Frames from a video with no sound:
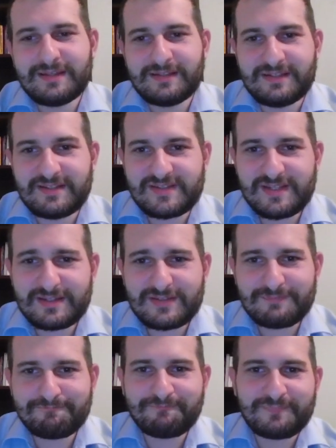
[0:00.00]
d6.
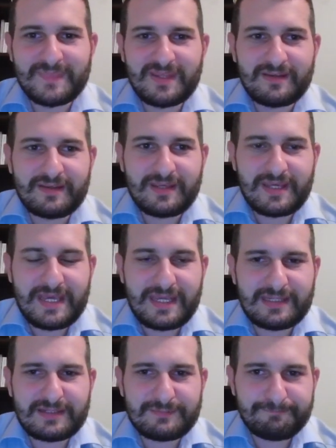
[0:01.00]

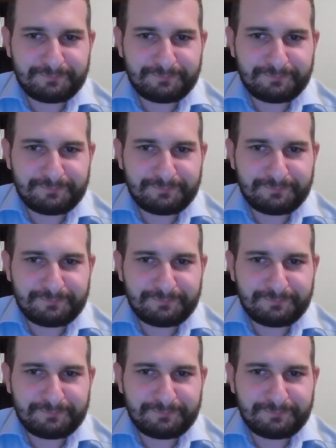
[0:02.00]
And